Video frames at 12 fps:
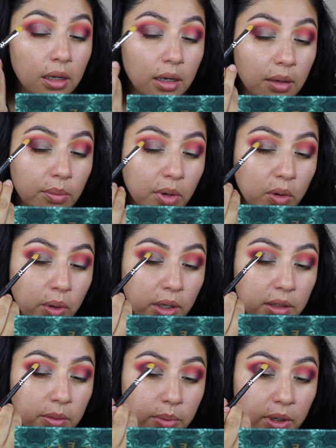And I'm
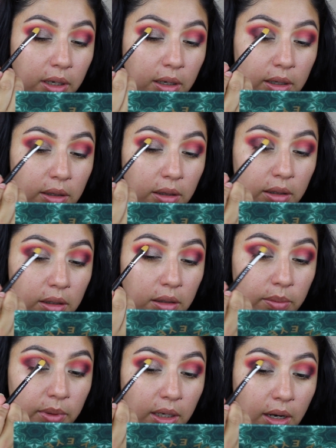going to bring it a
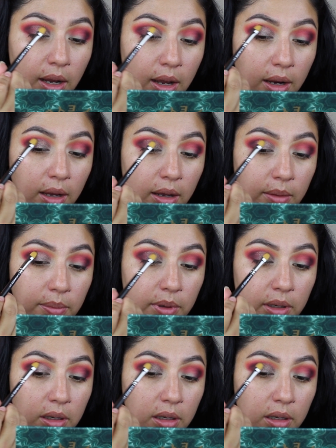little bit high up.